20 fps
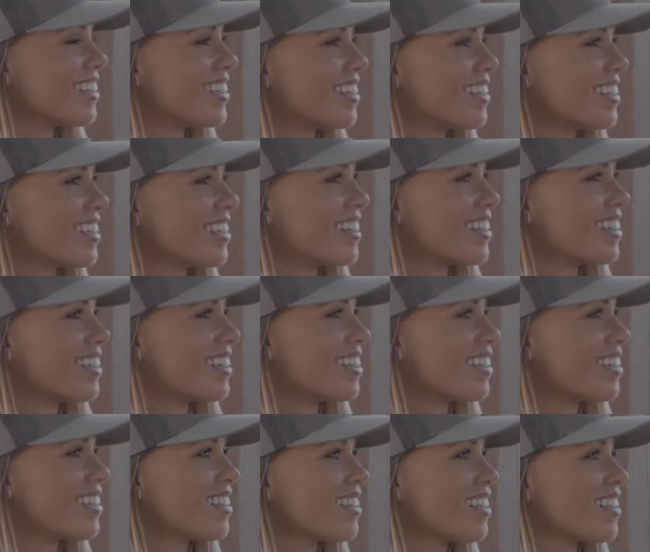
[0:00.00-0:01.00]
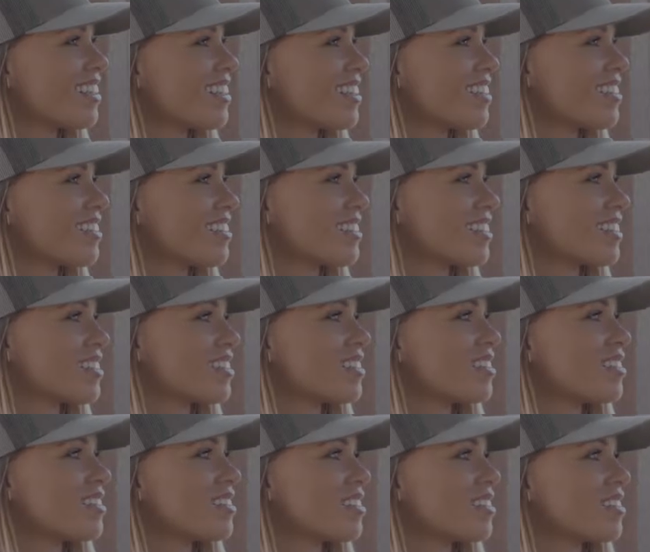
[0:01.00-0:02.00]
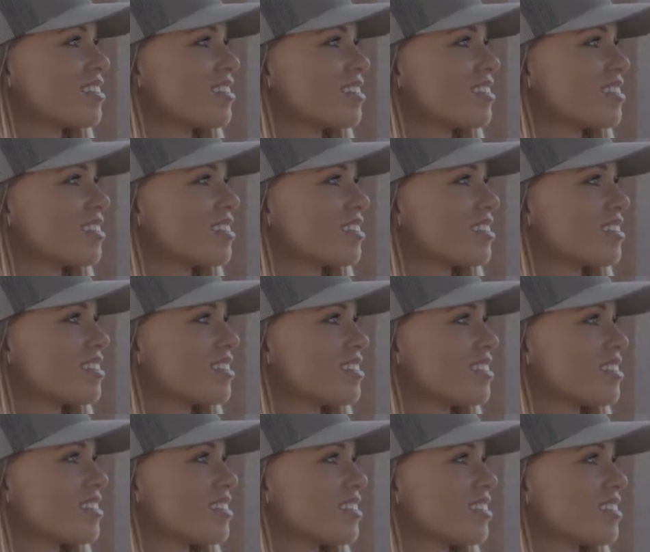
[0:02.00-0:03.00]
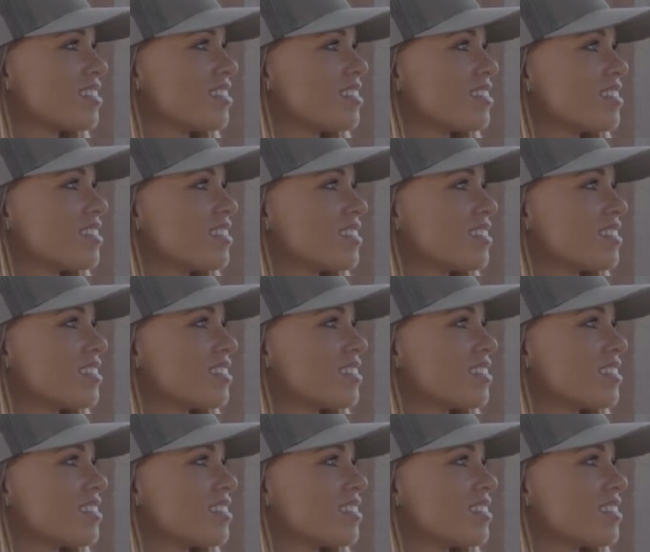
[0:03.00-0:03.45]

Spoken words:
(not speaking)